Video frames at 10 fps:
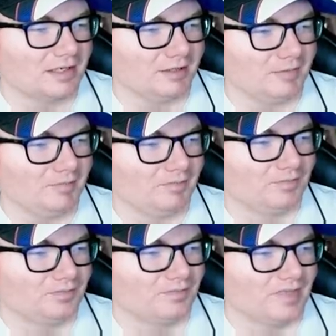Um,
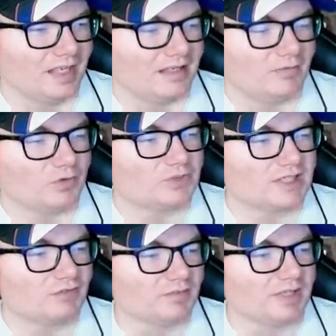and then we'll
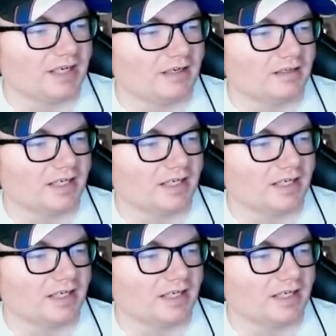see from there.